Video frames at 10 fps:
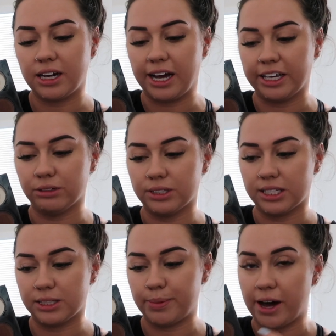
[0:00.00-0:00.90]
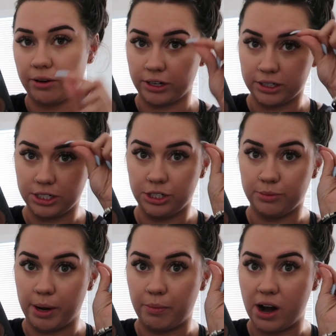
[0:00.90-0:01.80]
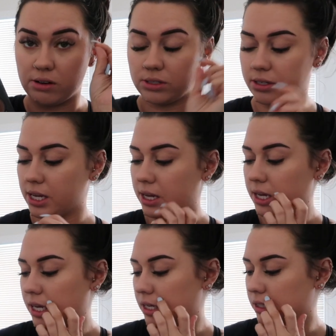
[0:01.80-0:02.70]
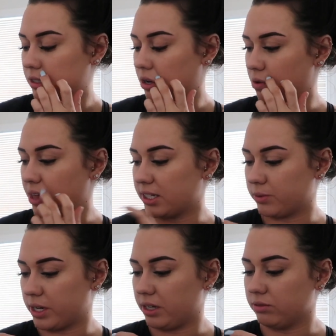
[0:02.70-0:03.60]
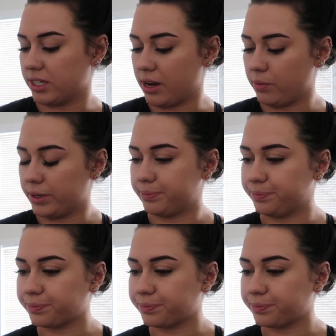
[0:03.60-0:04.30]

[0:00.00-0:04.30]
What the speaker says: I use this powder to do my brows. So that's when I use that one.